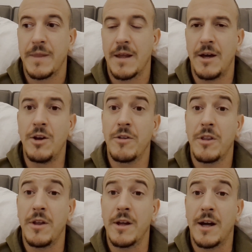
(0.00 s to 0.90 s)
Another
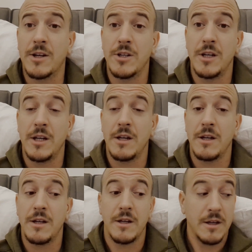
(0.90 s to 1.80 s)
thing, actually,
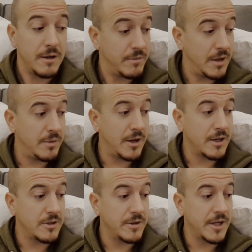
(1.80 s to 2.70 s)
maybe I
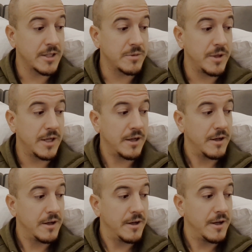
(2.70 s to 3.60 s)
do it next week,
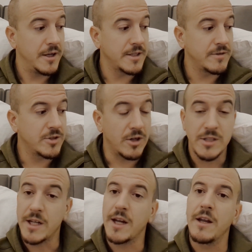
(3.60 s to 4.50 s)
is I've started
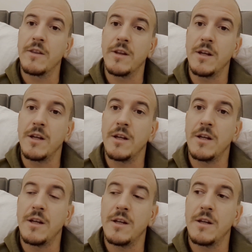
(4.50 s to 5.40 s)
taking
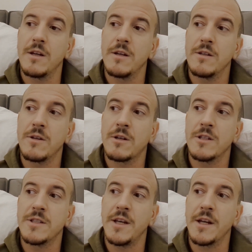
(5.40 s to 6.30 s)
the Dr.
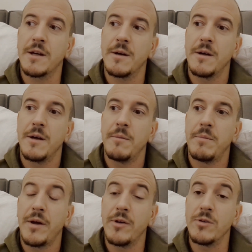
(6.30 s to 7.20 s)
Cinik
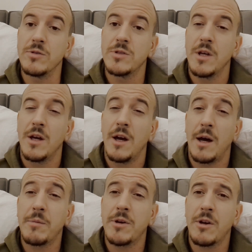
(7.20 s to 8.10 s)
pills.
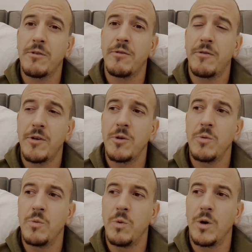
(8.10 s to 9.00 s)
I'm going to go
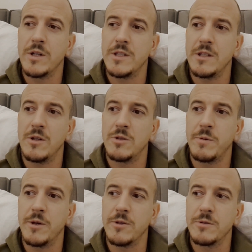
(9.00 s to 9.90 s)
through what is in those
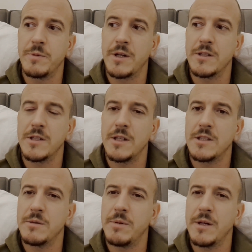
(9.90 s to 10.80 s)
pills because it's
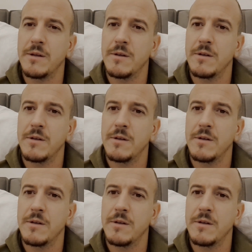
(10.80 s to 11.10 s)
a bit